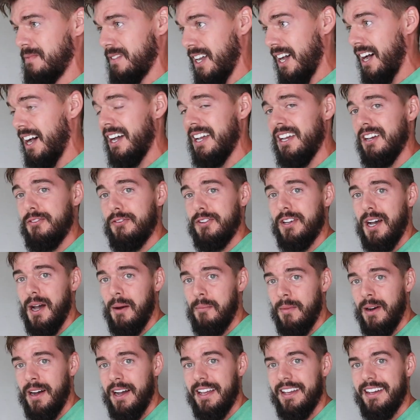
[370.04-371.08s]
I have got
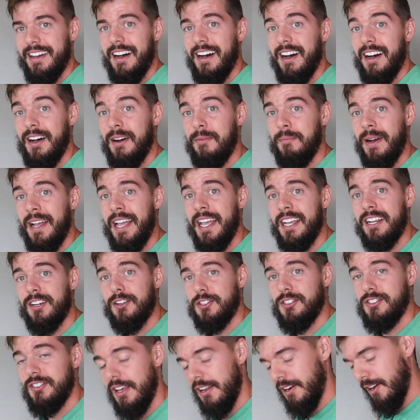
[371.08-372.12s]
my my anchor
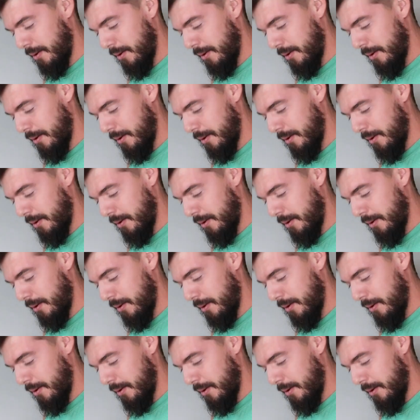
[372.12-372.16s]
set